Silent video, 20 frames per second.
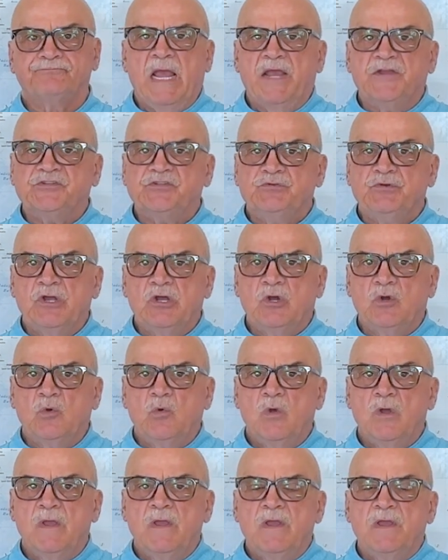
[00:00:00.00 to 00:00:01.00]
As you
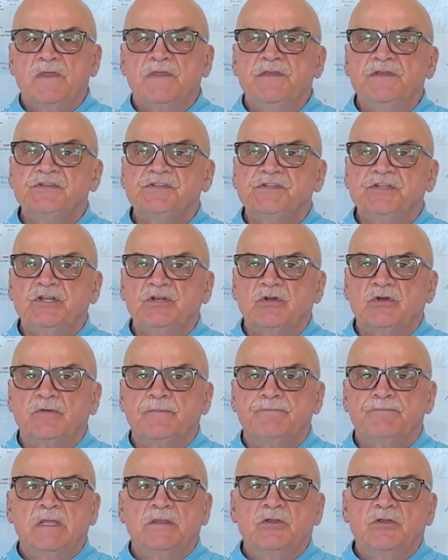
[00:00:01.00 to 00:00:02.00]
know, this
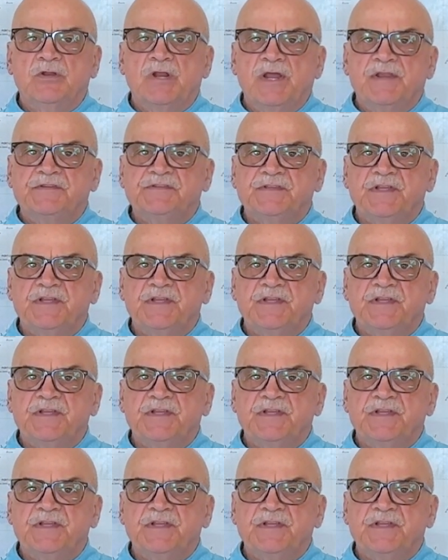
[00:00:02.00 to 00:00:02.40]
year, the United